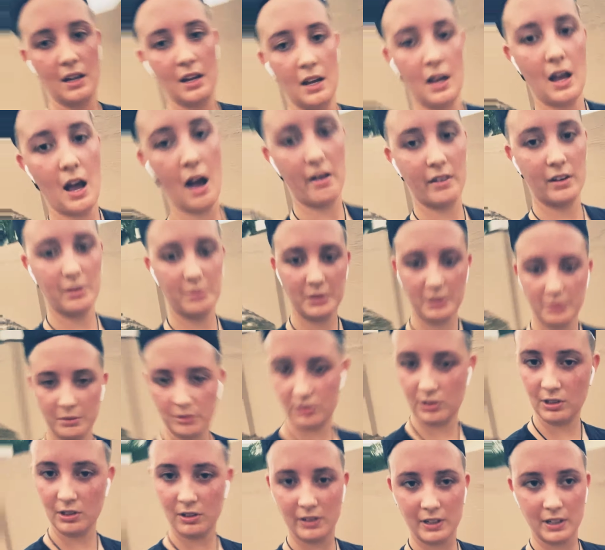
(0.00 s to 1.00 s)
how everybody was
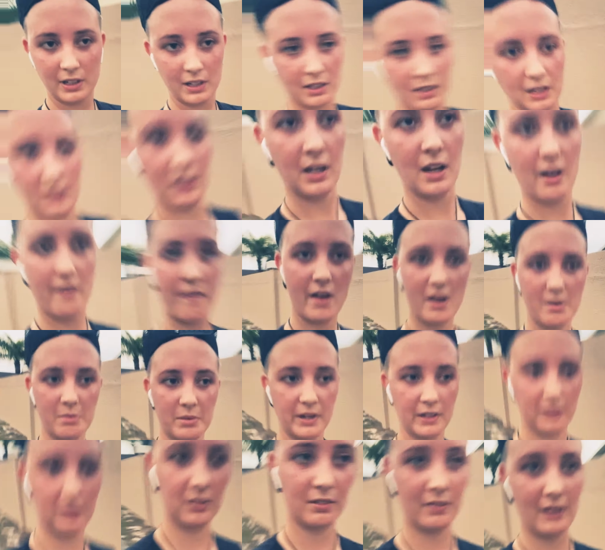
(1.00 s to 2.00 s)
doing, how
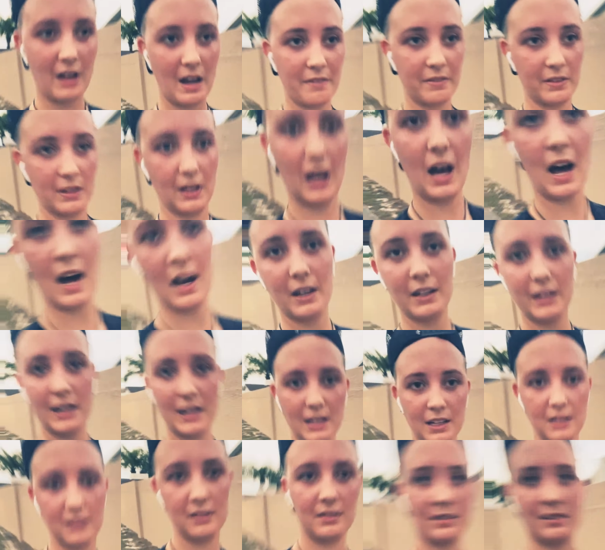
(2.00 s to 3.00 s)
everybody survived the
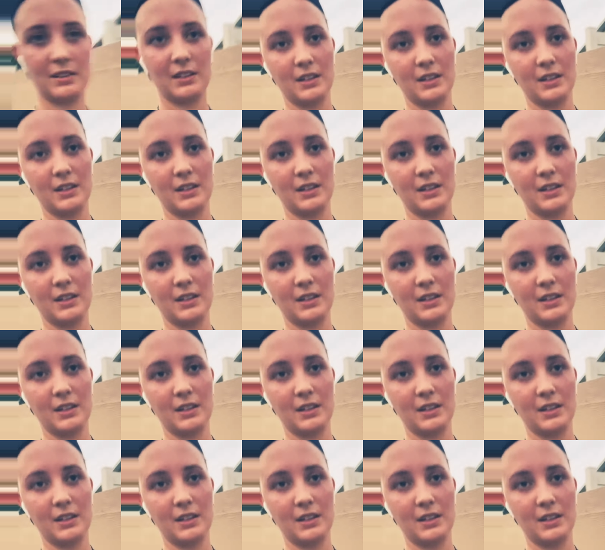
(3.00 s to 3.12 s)
holidays.